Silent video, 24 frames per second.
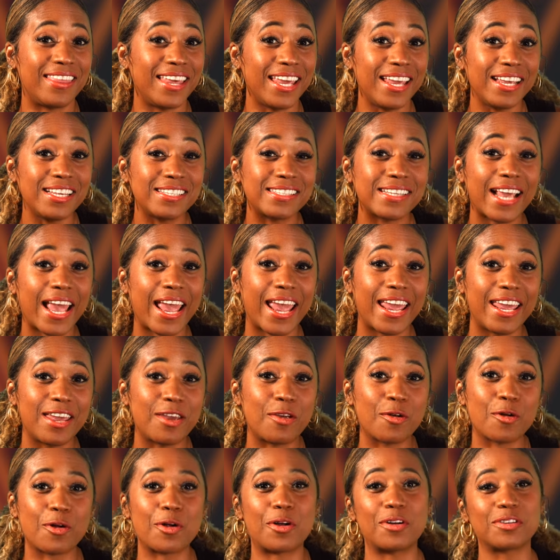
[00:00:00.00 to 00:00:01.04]
these
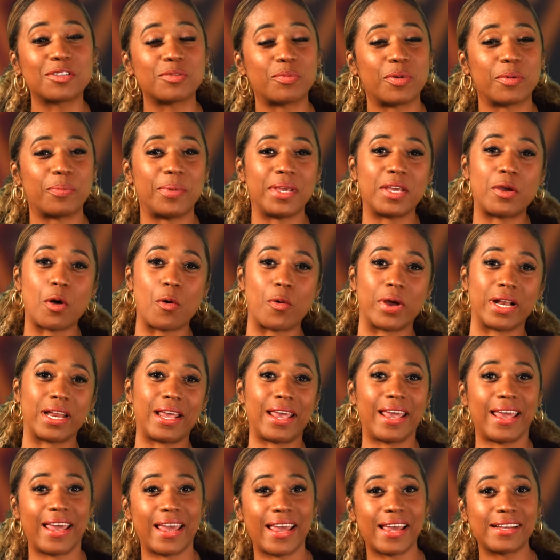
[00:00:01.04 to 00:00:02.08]
eight girls will be going
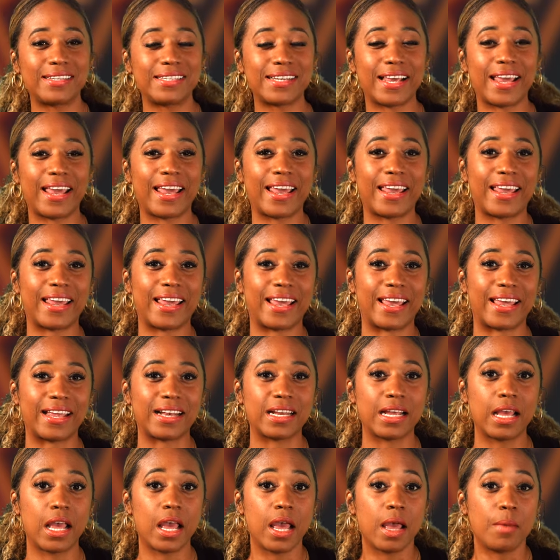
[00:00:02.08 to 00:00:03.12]
head to
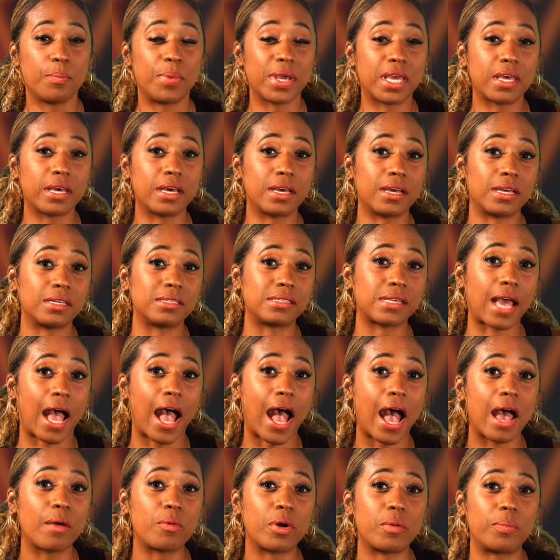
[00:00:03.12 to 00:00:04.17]
head because
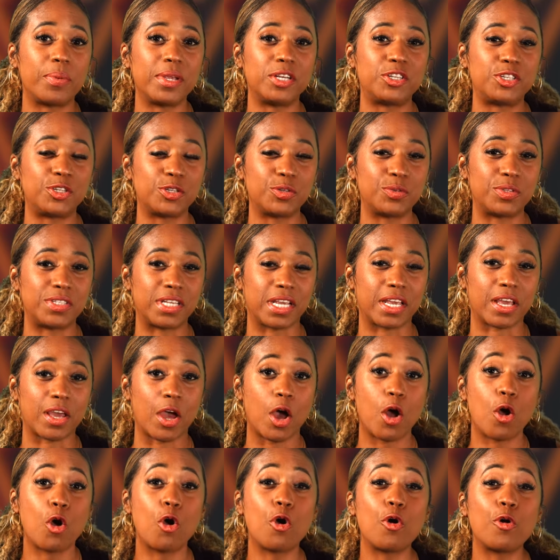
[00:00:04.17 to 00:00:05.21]
I will be
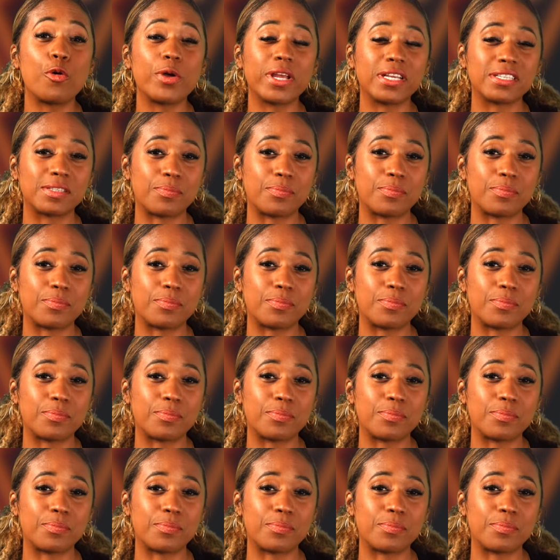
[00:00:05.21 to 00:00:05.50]
choosing who